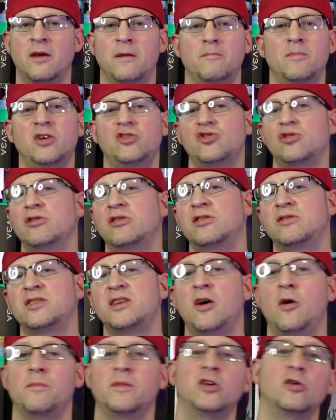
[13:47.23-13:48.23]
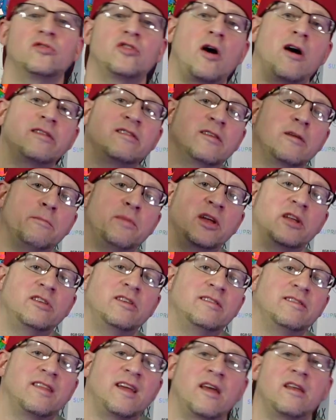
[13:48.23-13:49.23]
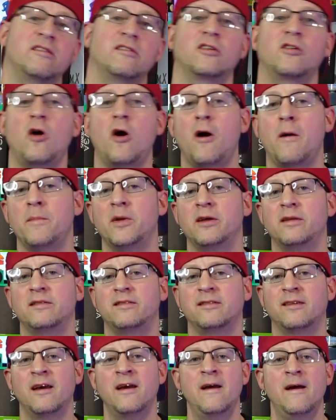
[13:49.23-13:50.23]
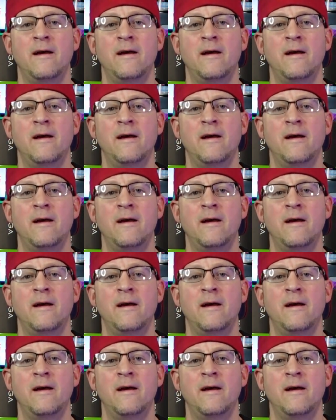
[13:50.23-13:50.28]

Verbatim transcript: Make sure to tell me your thoughts and opinions down in the comments.